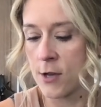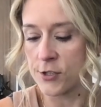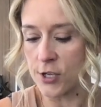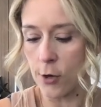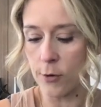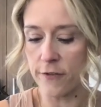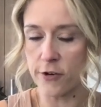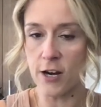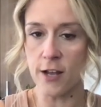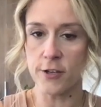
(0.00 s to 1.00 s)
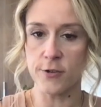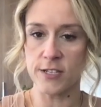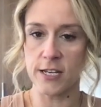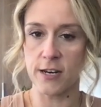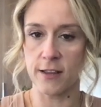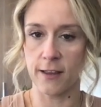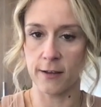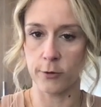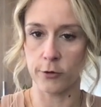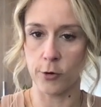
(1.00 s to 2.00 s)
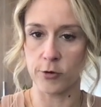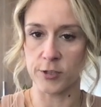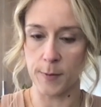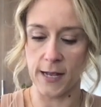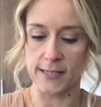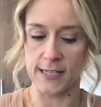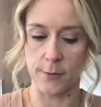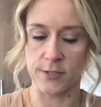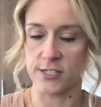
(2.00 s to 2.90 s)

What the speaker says: So if you're not using the little growers pots, I would